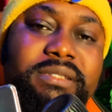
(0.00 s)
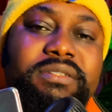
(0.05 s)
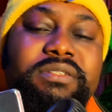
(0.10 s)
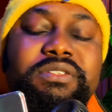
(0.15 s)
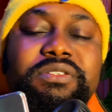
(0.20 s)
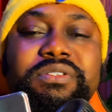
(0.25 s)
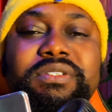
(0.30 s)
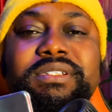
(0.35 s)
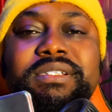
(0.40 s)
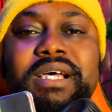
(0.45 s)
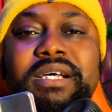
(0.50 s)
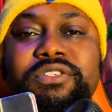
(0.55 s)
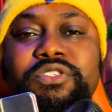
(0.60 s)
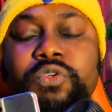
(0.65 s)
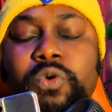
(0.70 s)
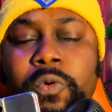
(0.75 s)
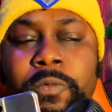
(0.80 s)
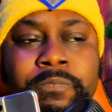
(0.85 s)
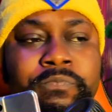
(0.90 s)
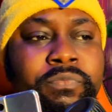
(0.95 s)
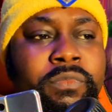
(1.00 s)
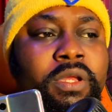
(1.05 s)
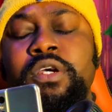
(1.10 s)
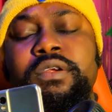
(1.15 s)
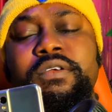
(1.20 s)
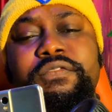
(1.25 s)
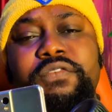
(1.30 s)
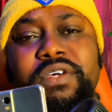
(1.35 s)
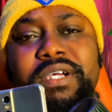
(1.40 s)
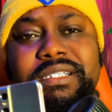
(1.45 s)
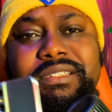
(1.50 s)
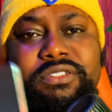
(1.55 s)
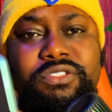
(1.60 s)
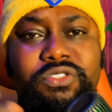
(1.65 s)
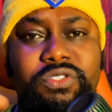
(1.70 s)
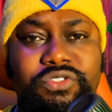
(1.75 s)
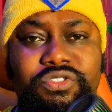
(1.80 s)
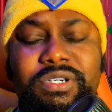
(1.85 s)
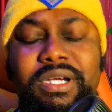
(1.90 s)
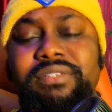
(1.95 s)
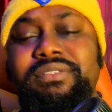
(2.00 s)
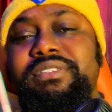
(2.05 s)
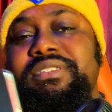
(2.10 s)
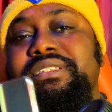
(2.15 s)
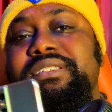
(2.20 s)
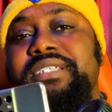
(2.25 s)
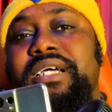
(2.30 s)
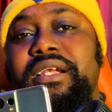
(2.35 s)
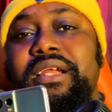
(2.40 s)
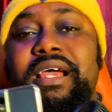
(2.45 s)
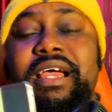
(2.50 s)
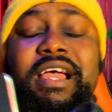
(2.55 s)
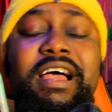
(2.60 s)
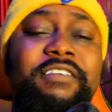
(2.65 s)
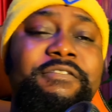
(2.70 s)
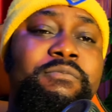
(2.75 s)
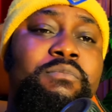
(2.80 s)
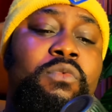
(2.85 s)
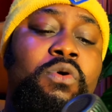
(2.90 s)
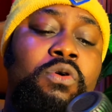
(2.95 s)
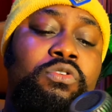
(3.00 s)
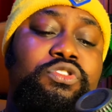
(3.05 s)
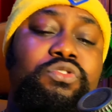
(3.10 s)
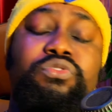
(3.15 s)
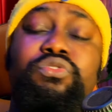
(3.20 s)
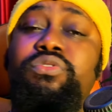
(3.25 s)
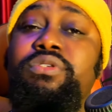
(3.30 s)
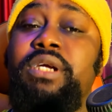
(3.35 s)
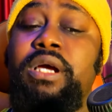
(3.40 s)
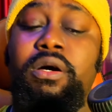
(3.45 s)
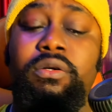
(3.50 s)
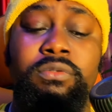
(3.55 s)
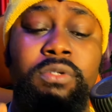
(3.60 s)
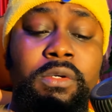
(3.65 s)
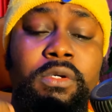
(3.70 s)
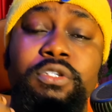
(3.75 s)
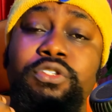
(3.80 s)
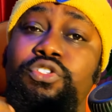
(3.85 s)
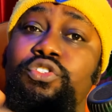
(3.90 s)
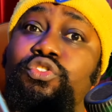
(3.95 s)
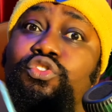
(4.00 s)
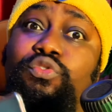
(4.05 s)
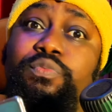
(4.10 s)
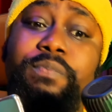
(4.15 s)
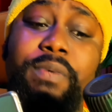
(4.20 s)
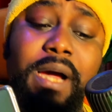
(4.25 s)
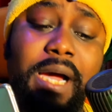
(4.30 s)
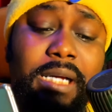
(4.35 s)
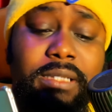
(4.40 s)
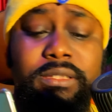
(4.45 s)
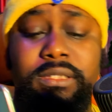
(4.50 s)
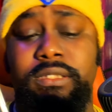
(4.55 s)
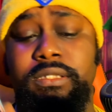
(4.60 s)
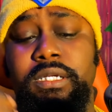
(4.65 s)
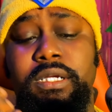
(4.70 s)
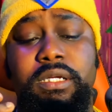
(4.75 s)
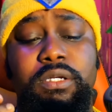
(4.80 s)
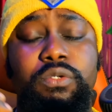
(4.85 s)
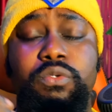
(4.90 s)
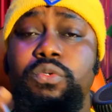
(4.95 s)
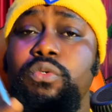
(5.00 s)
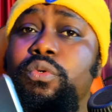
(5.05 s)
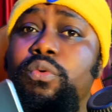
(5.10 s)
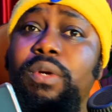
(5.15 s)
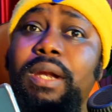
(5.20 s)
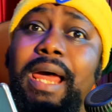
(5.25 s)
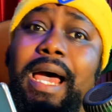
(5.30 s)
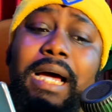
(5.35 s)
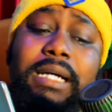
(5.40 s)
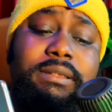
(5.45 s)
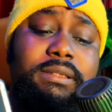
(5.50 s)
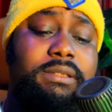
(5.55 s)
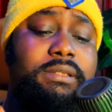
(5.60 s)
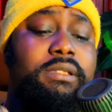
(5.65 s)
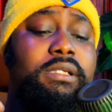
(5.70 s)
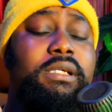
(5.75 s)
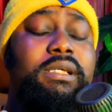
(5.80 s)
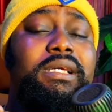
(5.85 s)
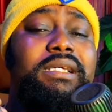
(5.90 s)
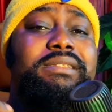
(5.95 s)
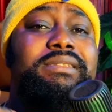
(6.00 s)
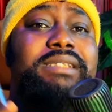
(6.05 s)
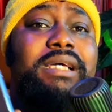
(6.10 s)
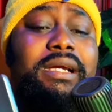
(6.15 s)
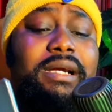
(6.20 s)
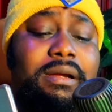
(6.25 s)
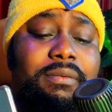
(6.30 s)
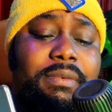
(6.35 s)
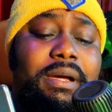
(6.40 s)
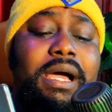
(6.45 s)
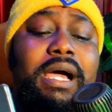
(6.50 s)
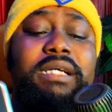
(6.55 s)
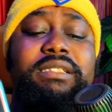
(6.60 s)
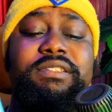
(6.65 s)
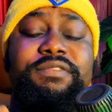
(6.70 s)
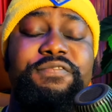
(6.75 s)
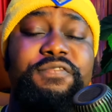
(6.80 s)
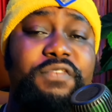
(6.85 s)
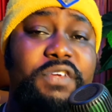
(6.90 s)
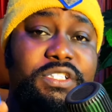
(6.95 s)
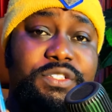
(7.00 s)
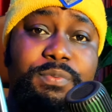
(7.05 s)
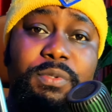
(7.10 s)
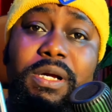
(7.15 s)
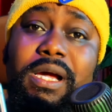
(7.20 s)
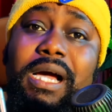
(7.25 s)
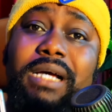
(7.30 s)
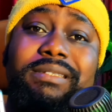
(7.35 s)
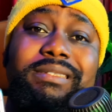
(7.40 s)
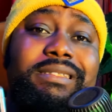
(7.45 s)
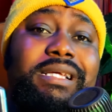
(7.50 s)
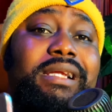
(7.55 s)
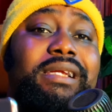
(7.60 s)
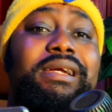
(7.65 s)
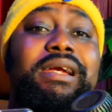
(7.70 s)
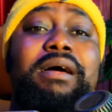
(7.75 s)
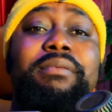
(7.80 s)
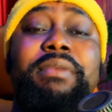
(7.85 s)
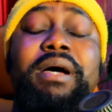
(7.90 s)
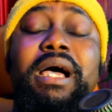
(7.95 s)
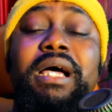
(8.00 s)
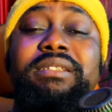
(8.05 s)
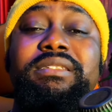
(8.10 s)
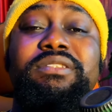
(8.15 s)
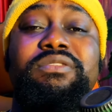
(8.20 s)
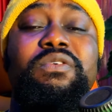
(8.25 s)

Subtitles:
Do you understand? So don't forget to subscribe to this channel. I have more tutorial on YouTube ads, Google ads, Instagram ads, Facebook ads, Telegram ads.